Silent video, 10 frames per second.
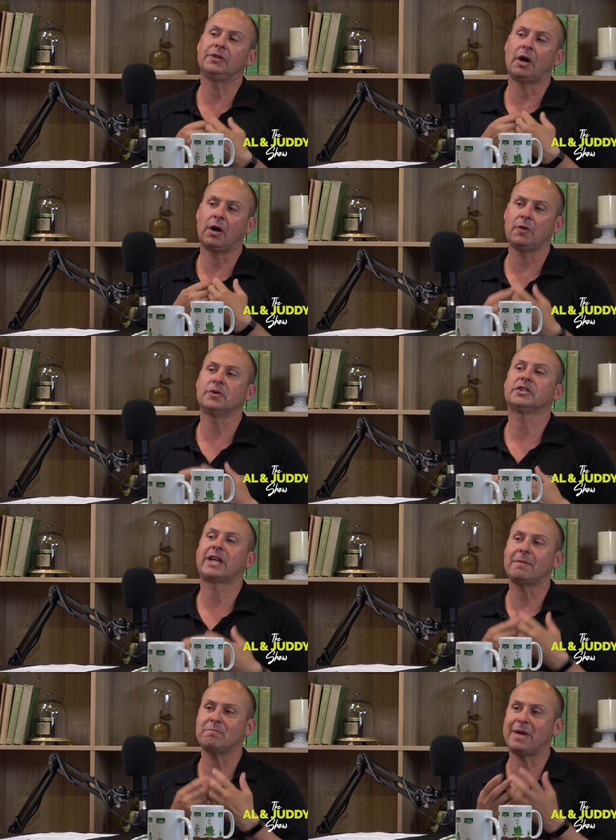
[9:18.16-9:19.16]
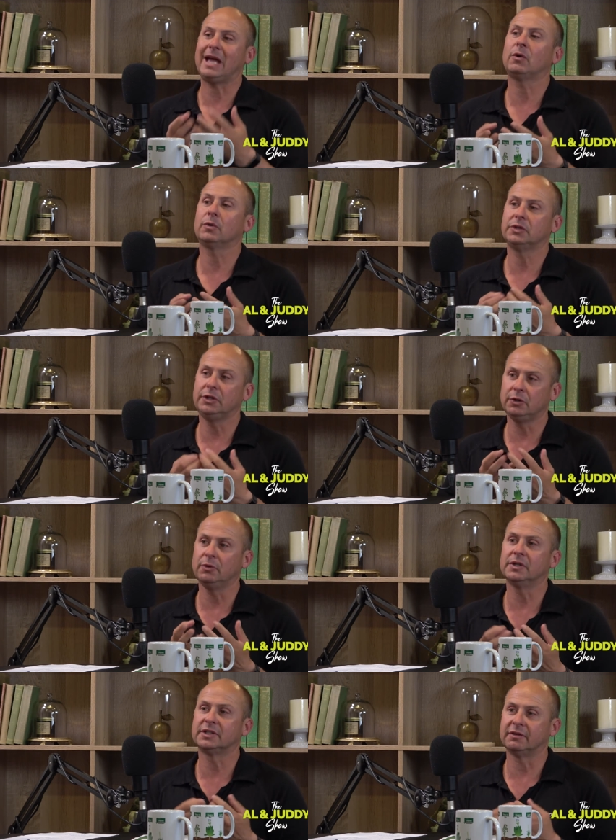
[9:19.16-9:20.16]
the onus came back onto
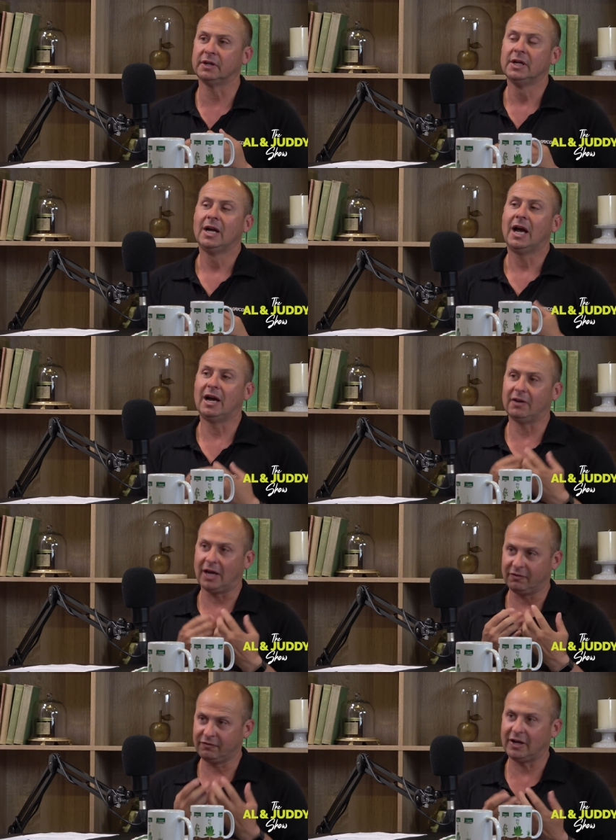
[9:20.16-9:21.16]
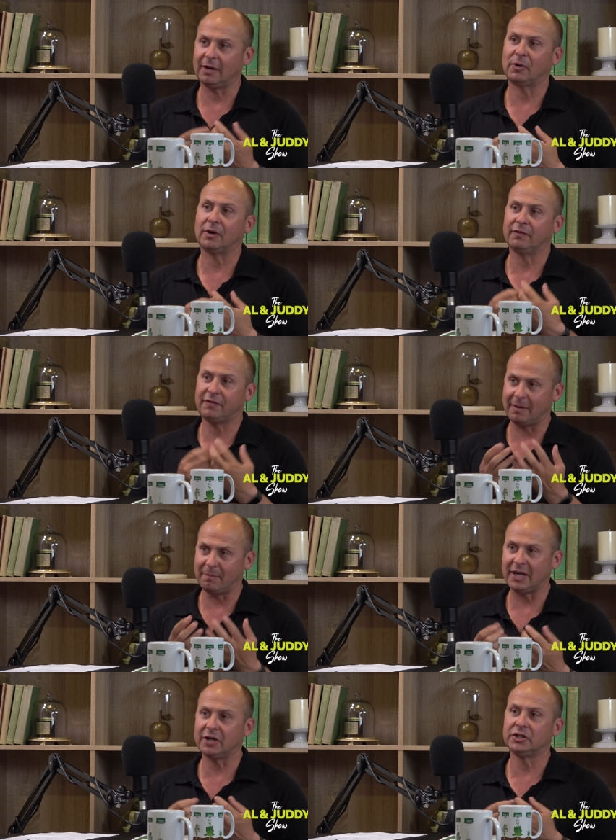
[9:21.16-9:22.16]
you as a farmer and a
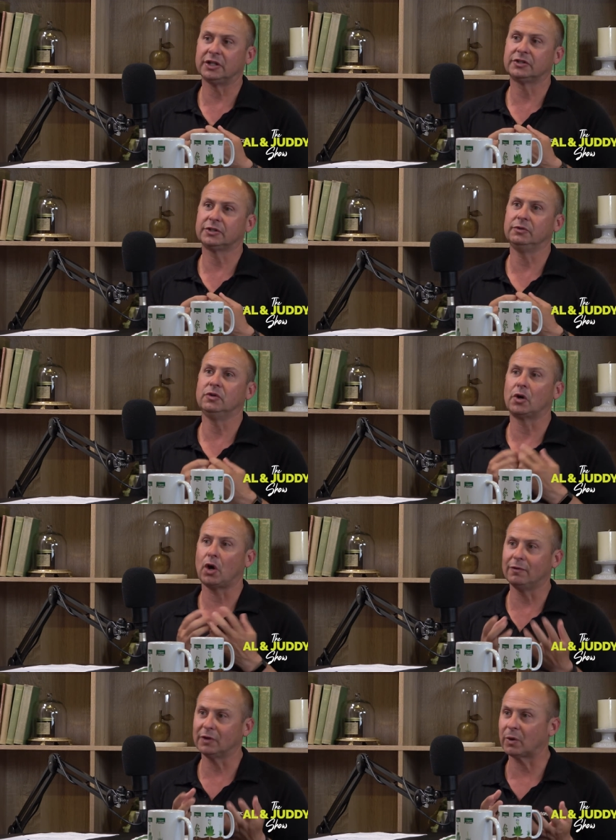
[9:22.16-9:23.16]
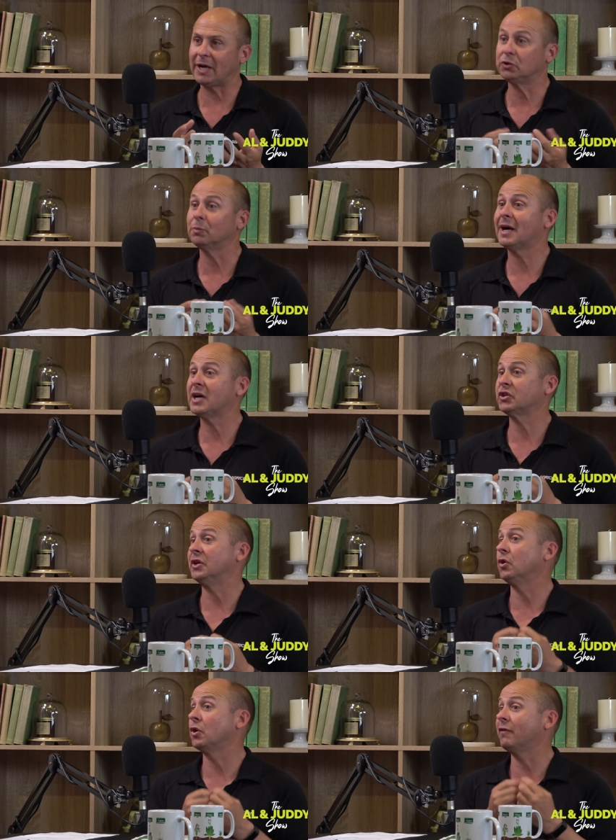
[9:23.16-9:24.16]
farm manager to not overgraze
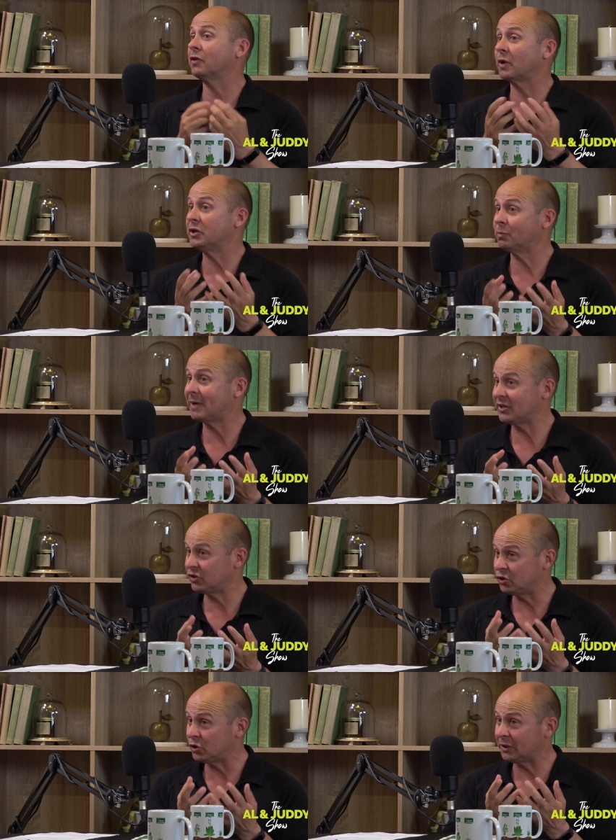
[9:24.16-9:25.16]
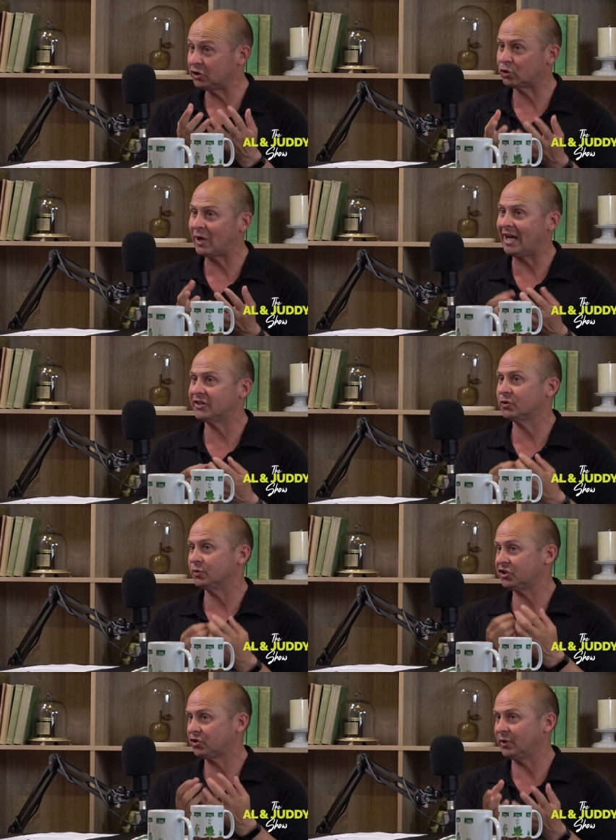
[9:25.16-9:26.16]
your pasture during droughts
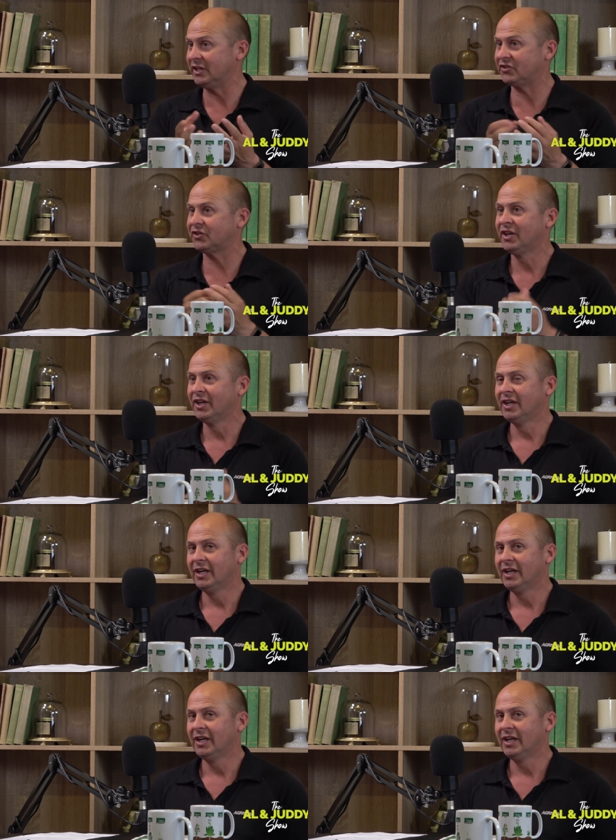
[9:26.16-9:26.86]
or stress.